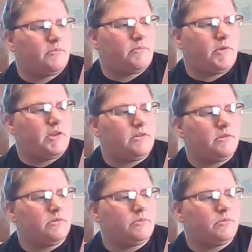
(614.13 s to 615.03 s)

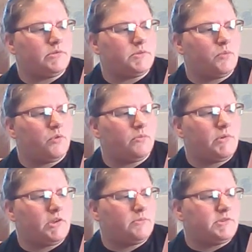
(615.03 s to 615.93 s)
Peter was
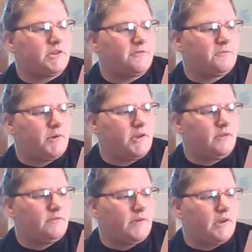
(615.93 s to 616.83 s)
warming himself by
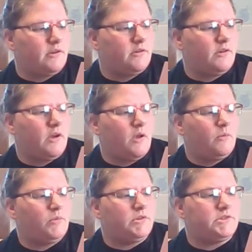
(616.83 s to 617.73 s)
a fire
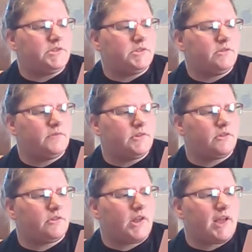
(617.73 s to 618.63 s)
when a servant
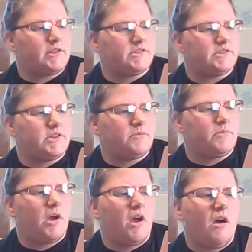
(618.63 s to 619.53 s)
girl asked
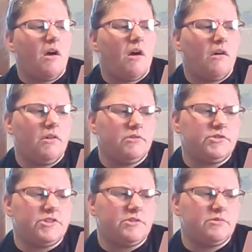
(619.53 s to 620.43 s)
him,
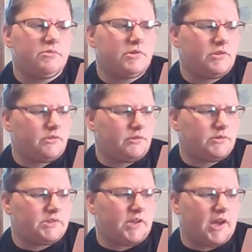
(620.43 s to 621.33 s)
"Aren't you one of
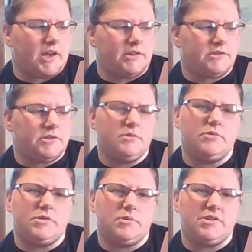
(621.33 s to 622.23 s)
those guys who
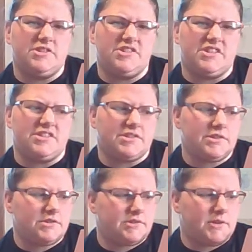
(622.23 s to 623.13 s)
was with
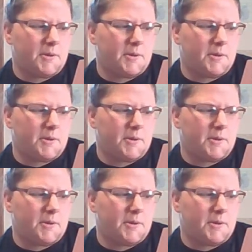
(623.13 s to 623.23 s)
Jesus?"